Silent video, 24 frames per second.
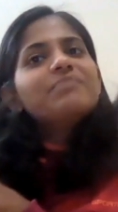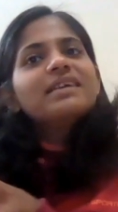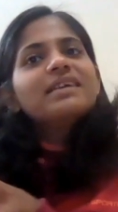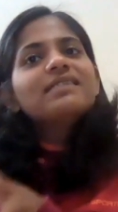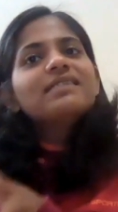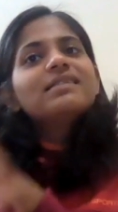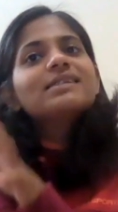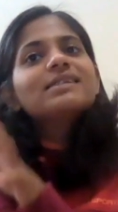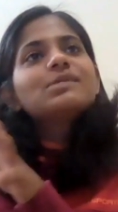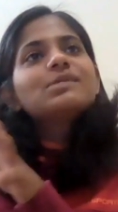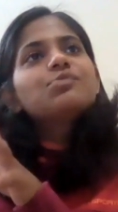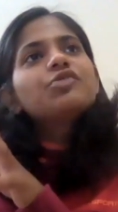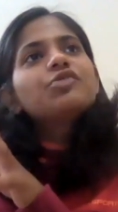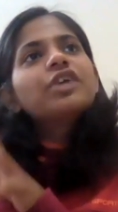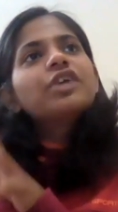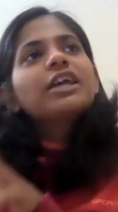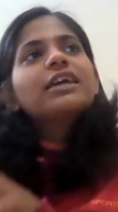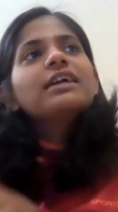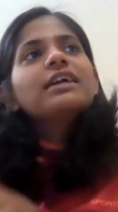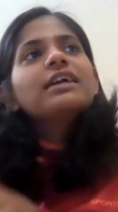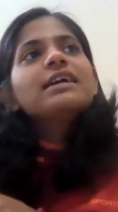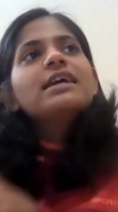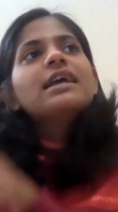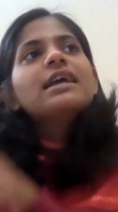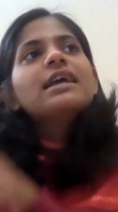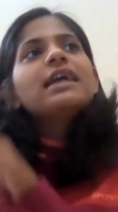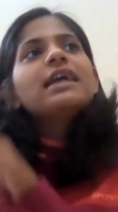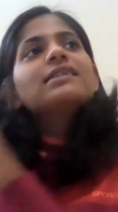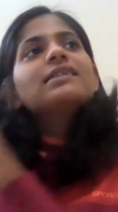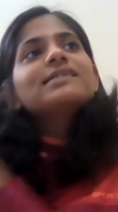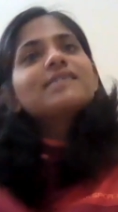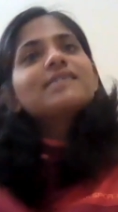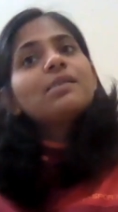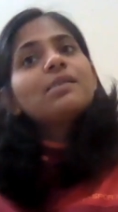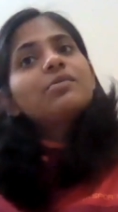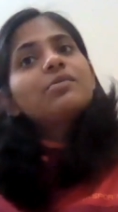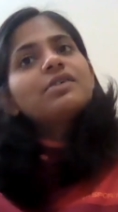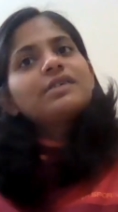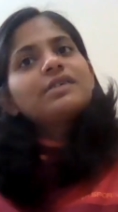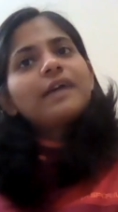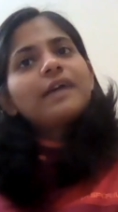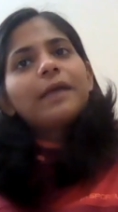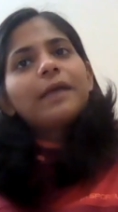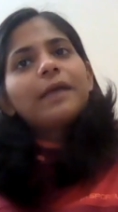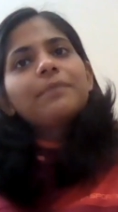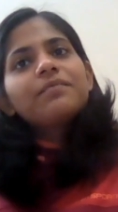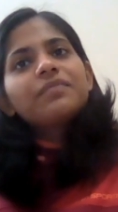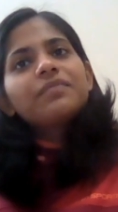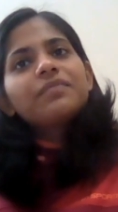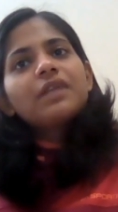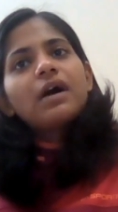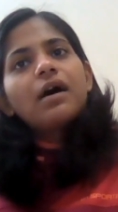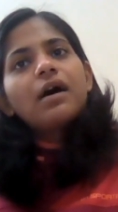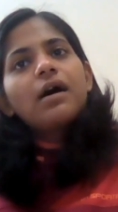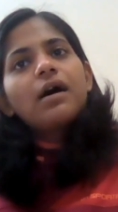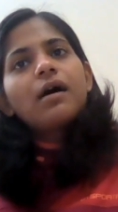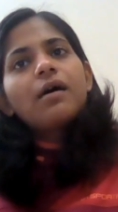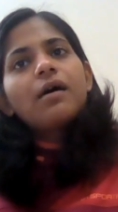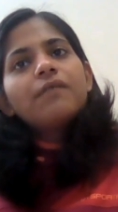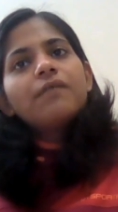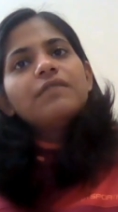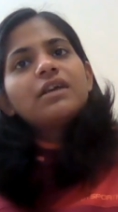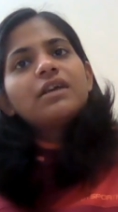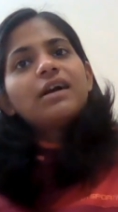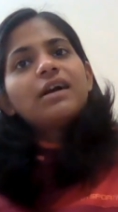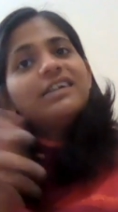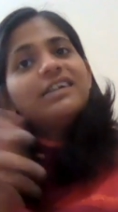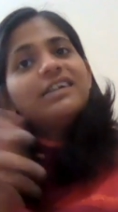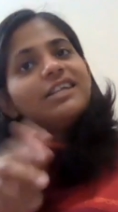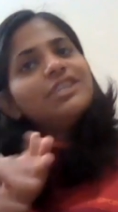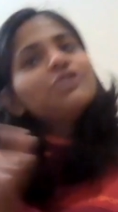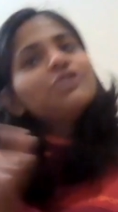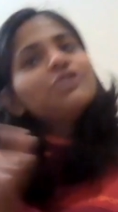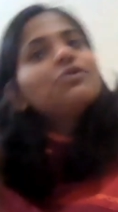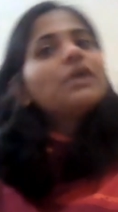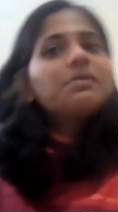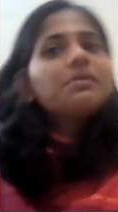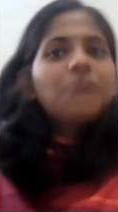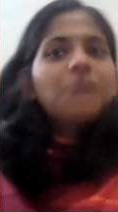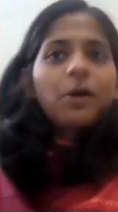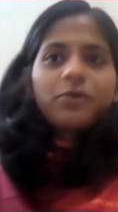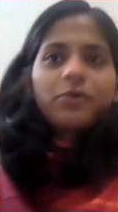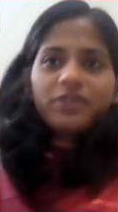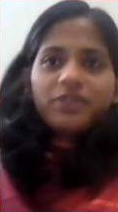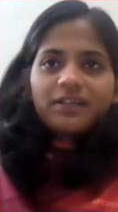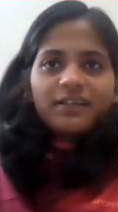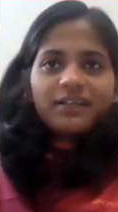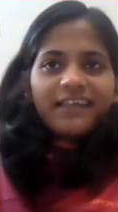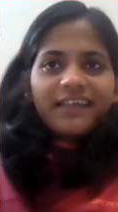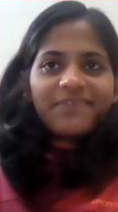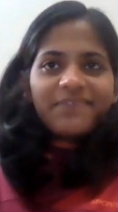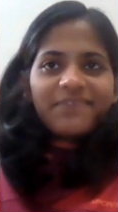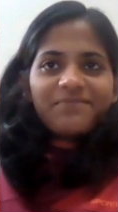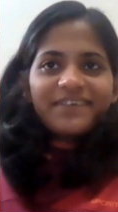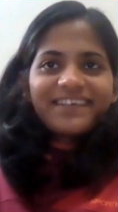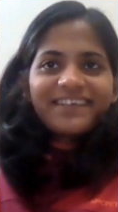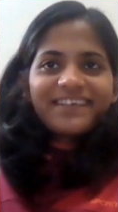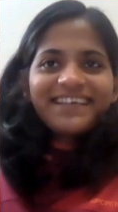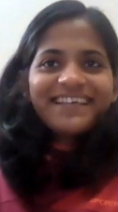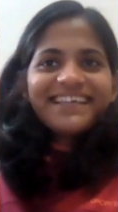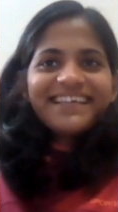in the spring. In the summertime, we continue our mountain climbing,